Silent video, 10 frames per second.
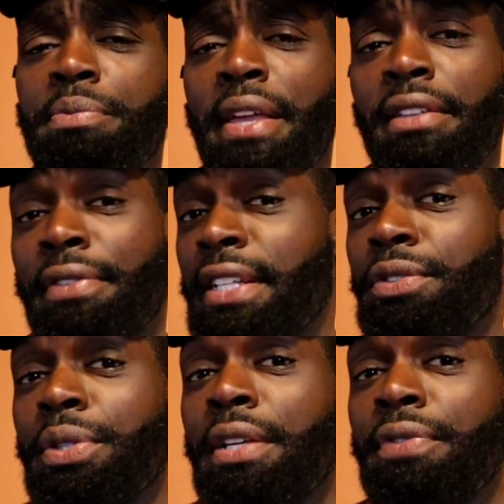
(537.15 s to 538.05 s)
to make a
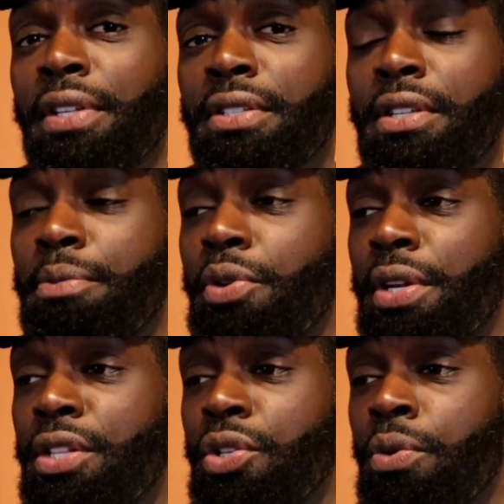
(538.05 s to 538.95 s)
flexo kit for this
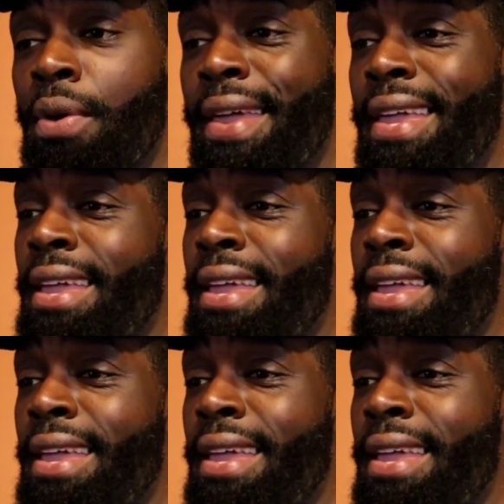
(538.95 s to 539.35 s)
community too.